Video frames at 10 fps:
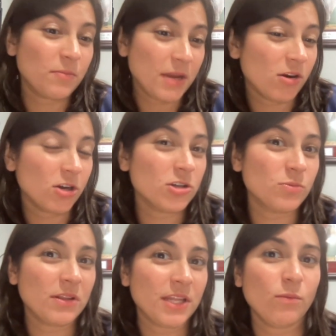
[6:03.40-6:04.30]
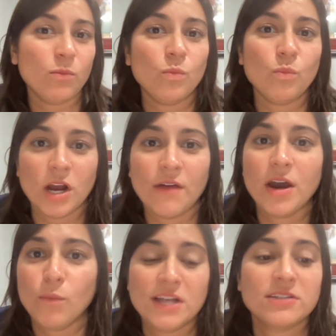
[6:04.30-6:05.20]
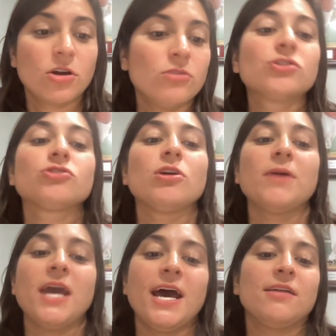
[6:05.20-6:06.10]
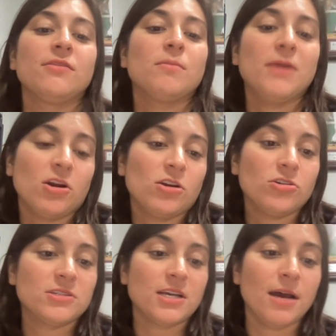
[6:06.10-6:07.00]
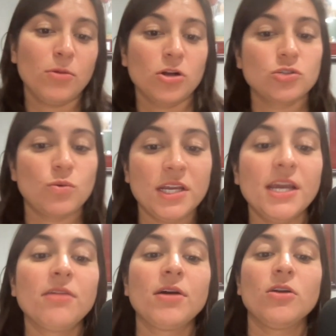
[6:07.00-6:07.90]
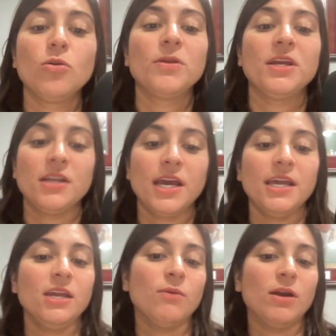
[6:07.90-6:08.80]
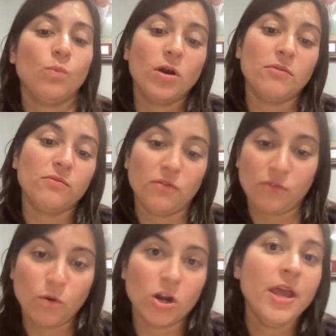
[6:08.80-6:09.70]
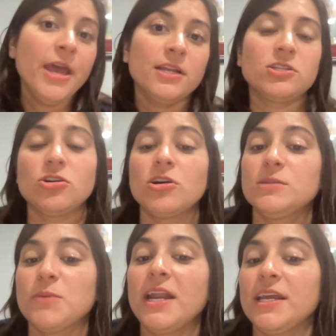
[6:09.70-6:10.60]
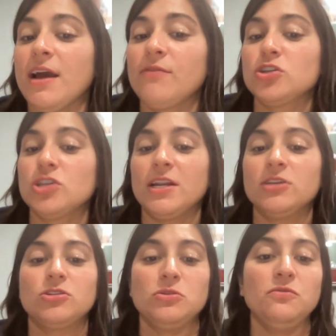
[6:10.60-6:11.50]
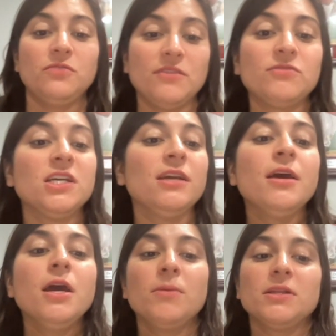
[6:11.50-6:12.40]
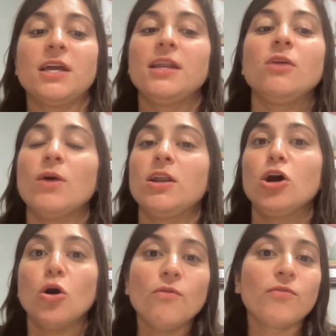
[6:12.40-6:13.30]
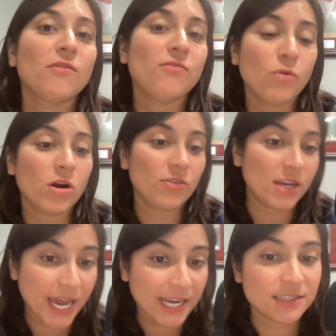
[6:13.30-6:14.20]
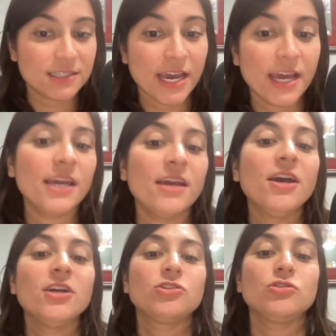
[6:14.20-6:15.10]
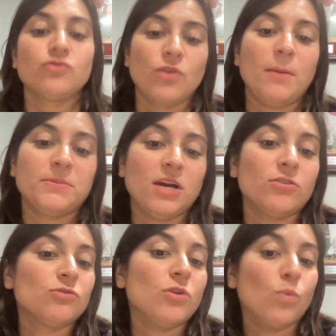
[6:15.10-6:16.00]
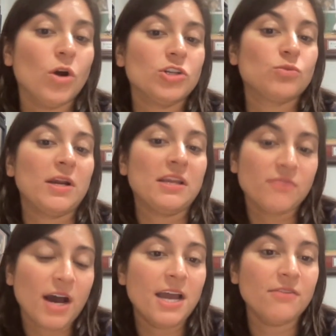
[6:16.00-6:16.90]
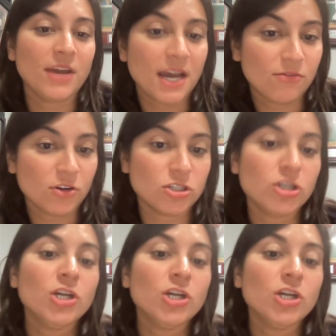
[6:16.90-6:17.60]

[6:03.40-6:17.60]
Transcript: Mariners when they were on that West Coast trip at the Mariners on March 28th on opening day. He went 1 for 4 to start his batting average at a 250, but then he went 0 for 4 the next day to drop down to a 125 average.